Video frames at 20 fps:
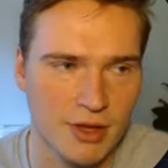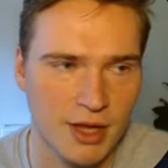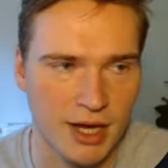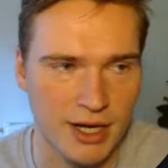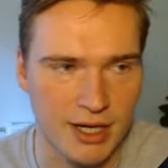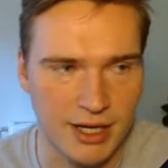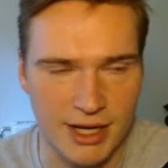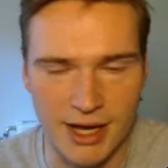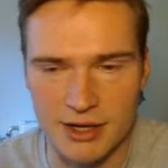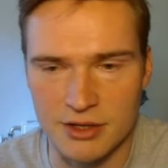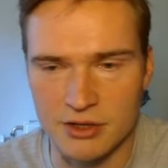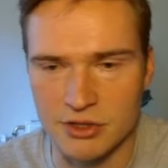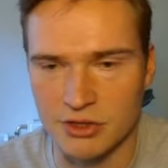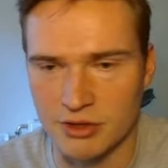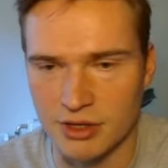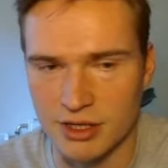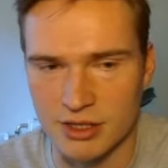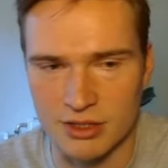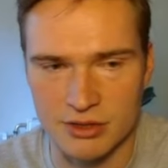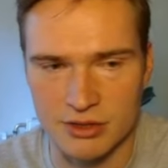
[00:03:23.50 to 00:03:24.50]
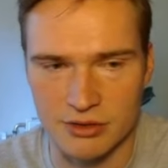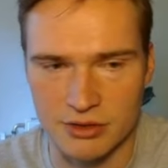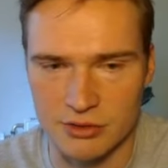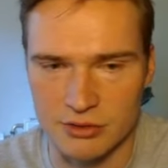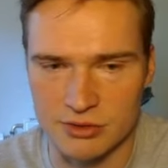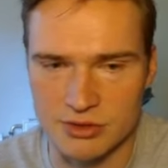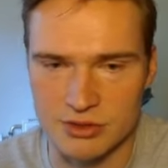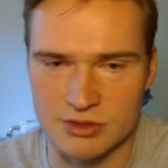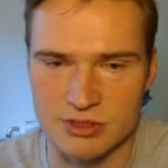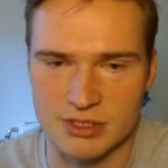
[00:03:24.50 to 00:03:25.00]
And again, you can you can
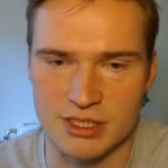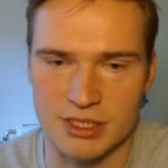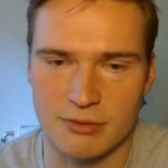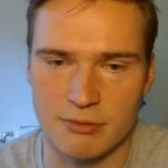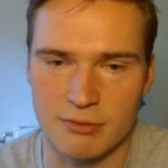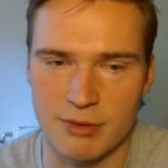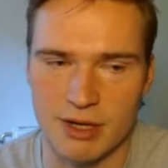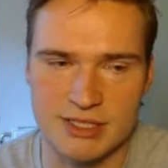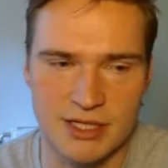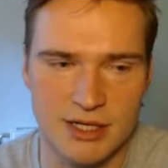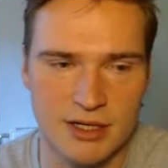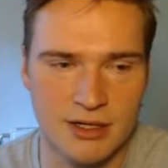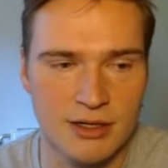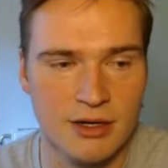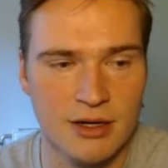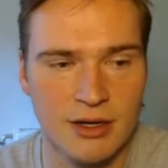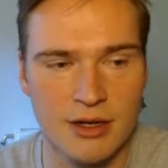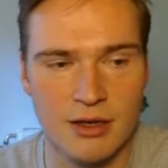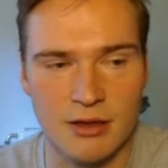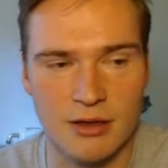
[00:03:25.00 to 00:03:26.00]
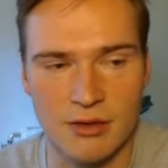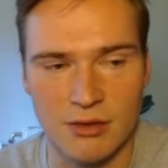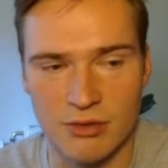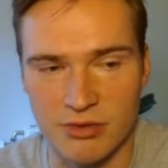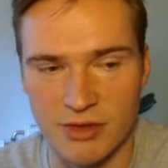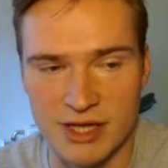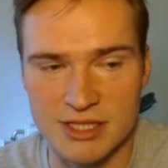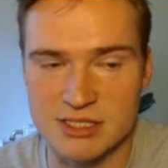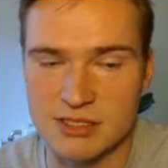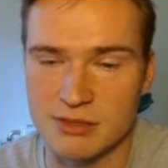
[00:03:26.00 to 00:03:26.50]
also see that right here,
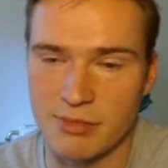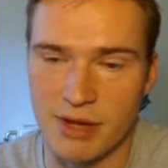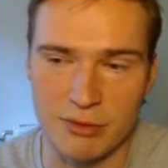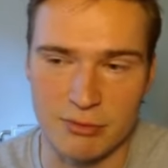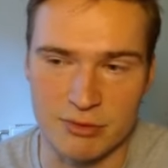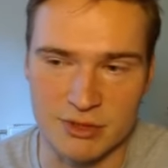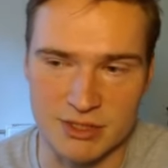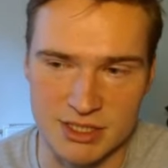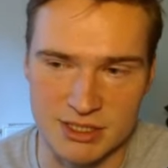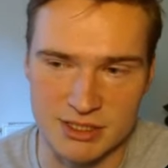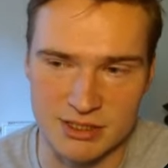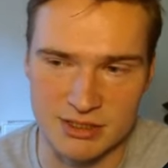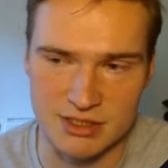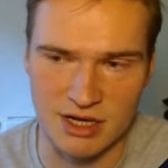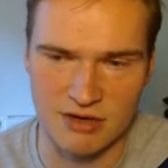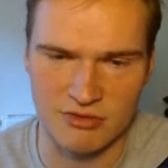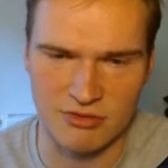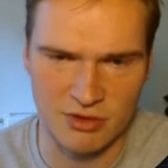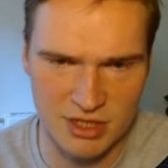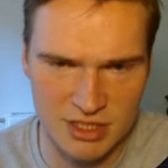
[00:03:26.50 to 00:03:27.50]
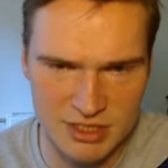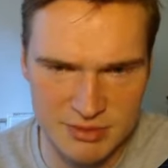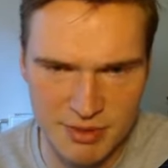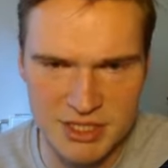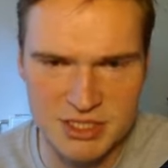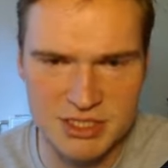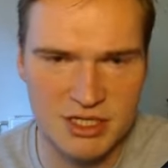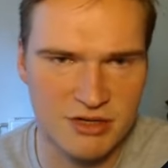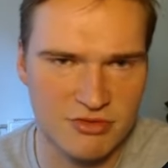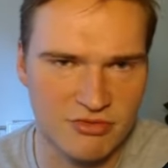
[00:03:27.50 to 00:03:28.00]
that's the main resistance level,
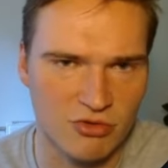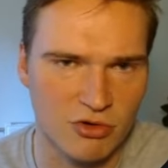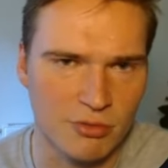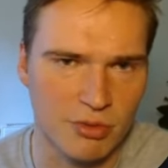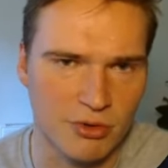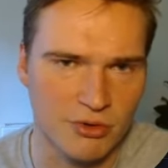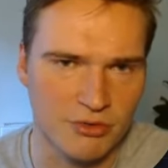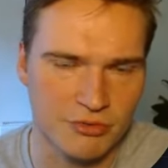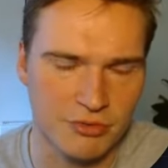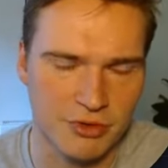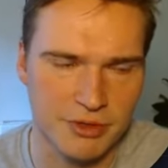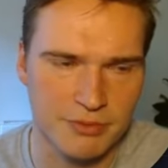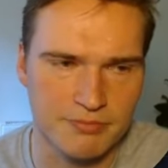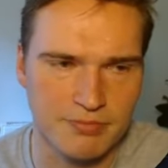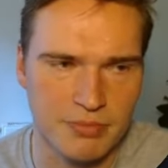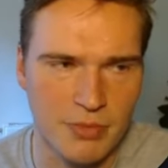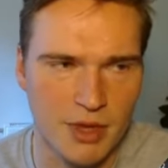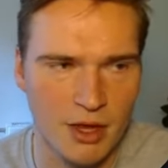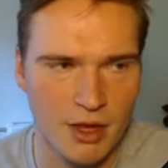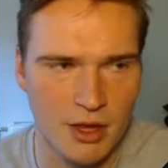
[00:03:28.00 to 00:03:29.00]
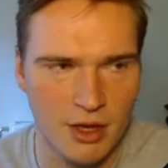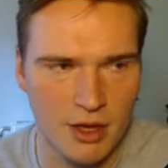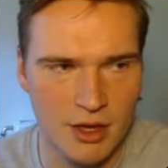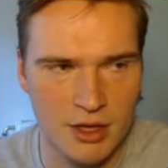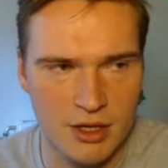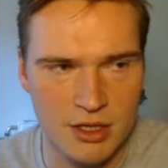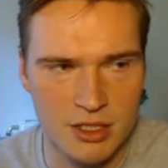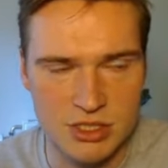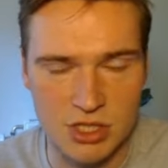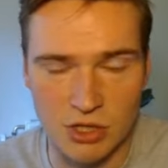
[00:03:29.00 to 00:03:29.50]
especially 4.3.
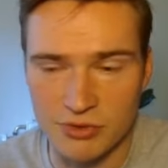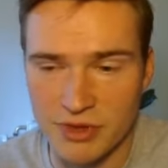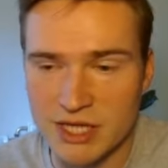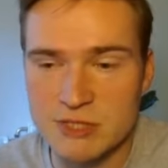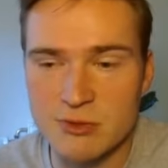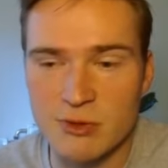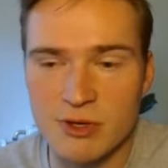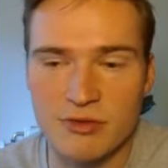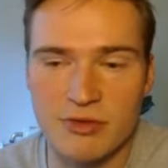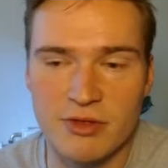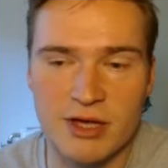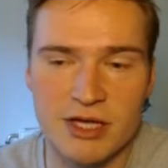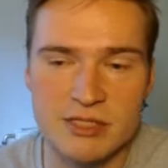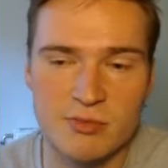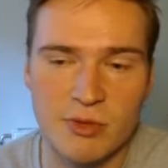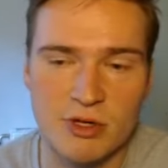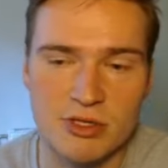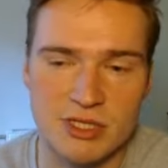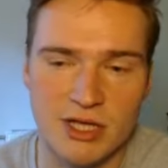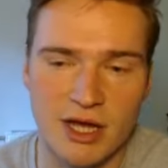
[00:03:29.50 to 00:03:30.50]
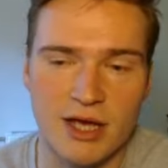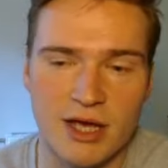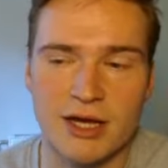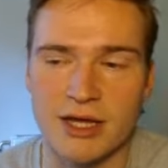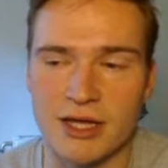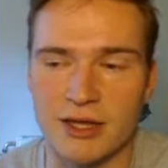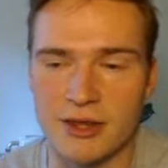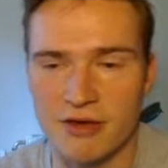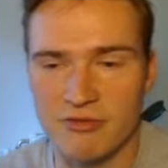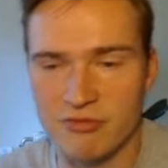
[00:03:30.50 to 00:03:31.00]
So that's what I think is most
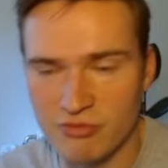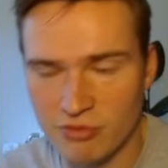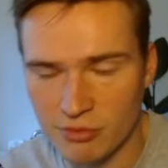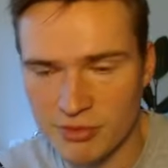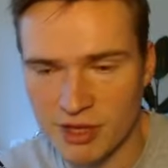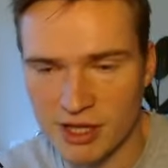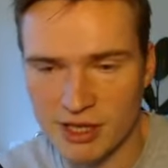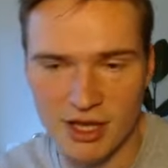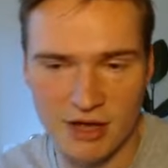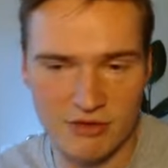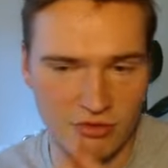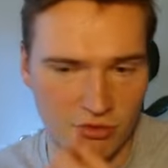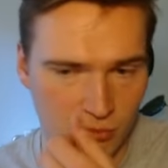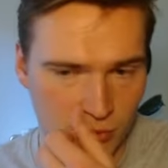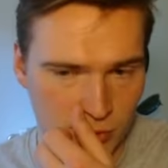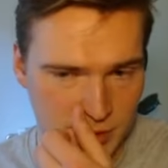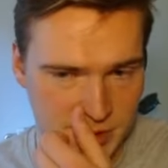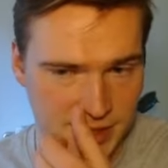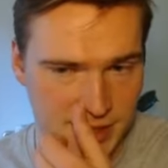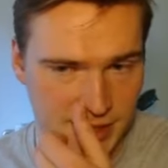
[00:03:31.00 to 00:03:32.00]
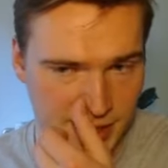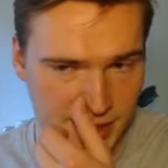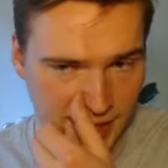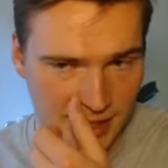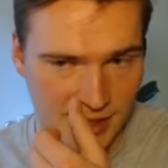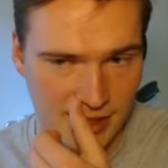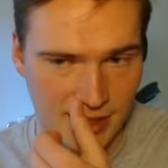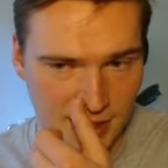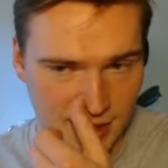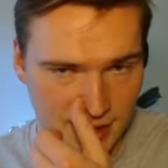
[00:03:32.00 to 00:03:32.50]
likely. And then from that level, we'll see
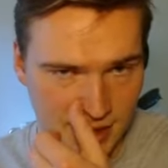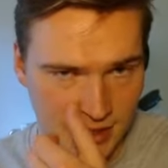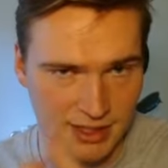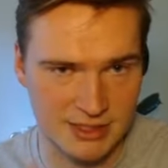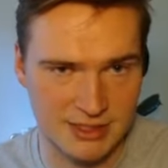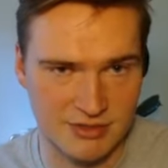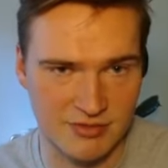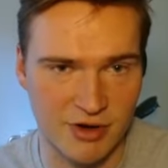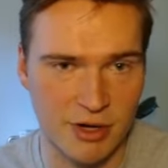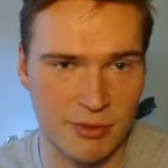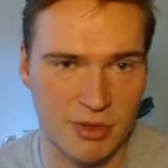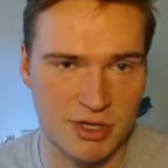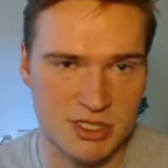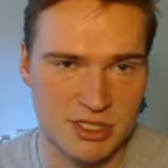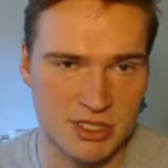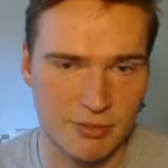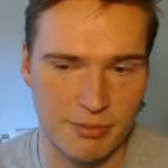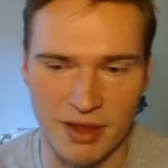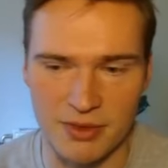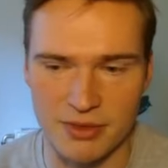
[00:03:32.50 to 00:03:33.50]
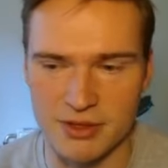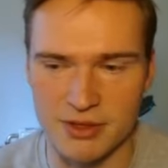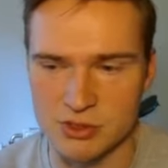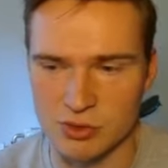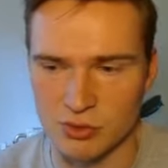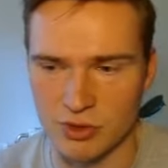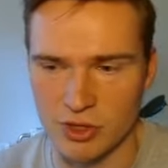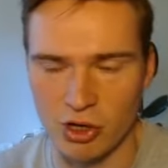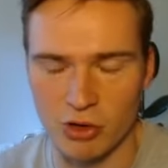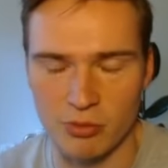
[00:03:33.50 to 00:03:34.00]
again. Uh, it's very much dependent
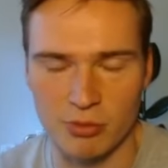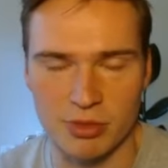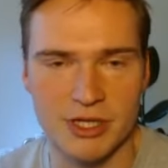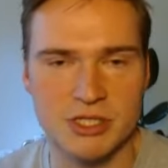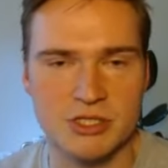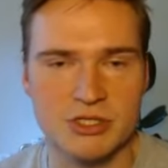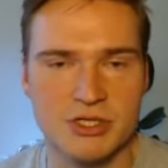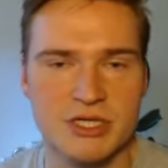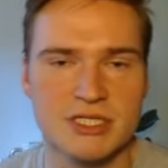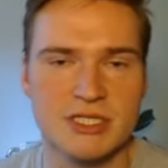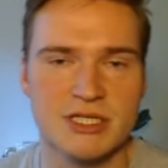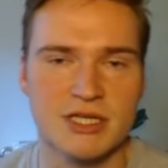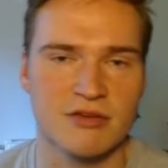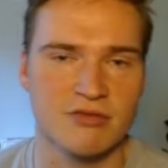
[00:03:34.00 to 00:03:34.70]
on the open interest.